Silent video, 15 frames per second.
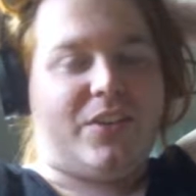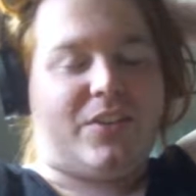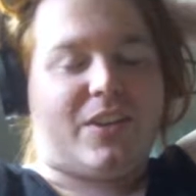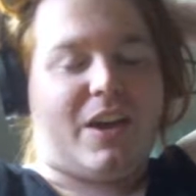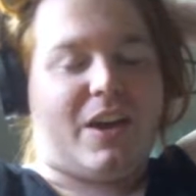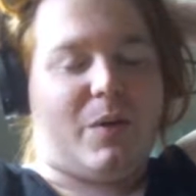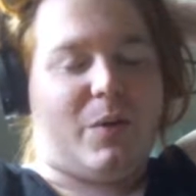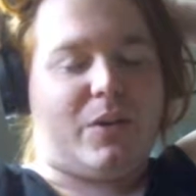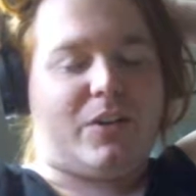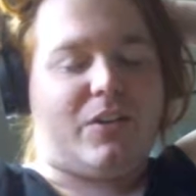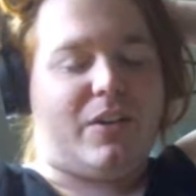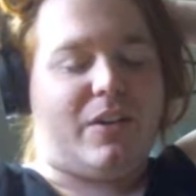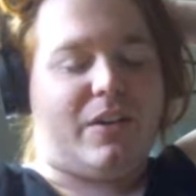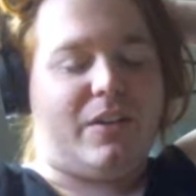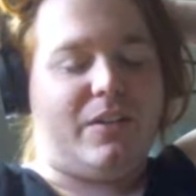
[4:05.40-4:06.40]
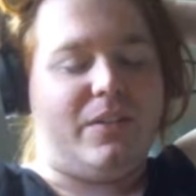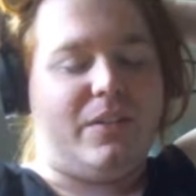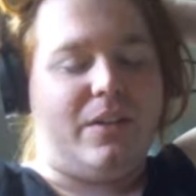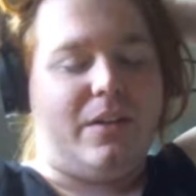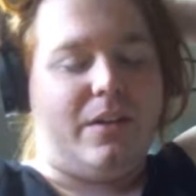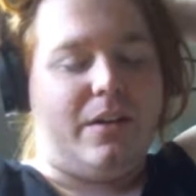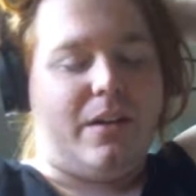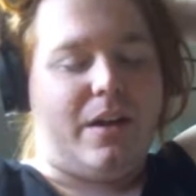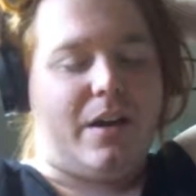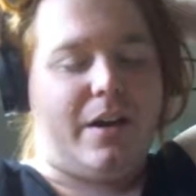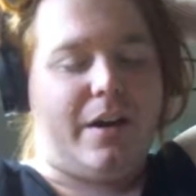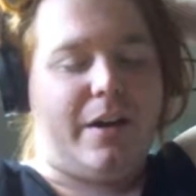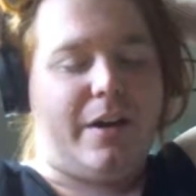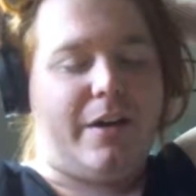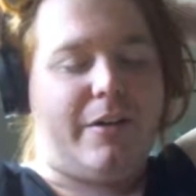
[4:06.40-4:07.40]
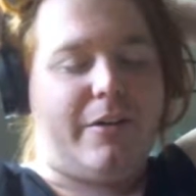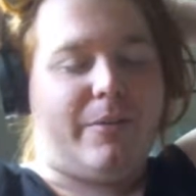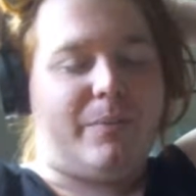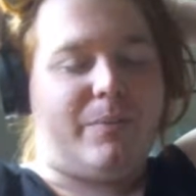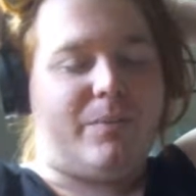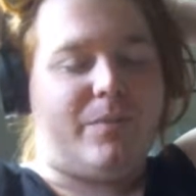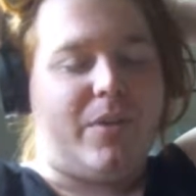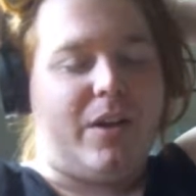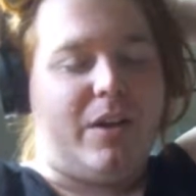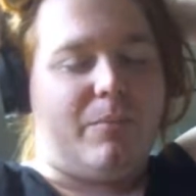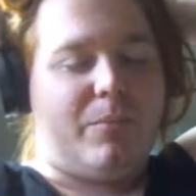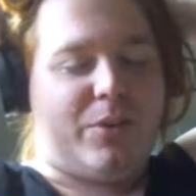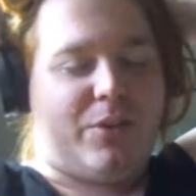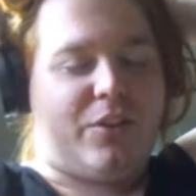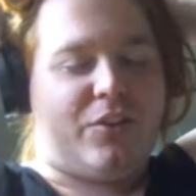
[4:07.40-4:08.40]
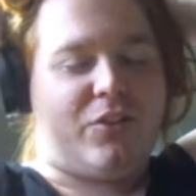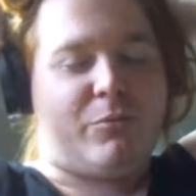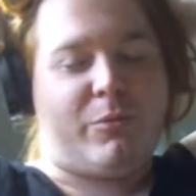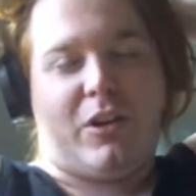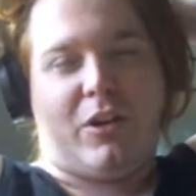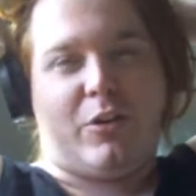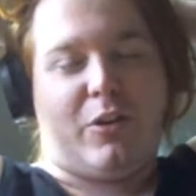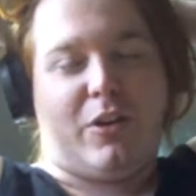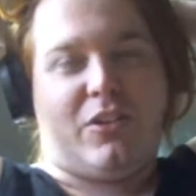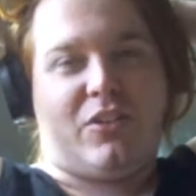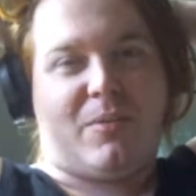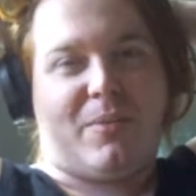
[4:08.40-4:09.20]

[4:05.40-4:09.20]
this character, but this is when I got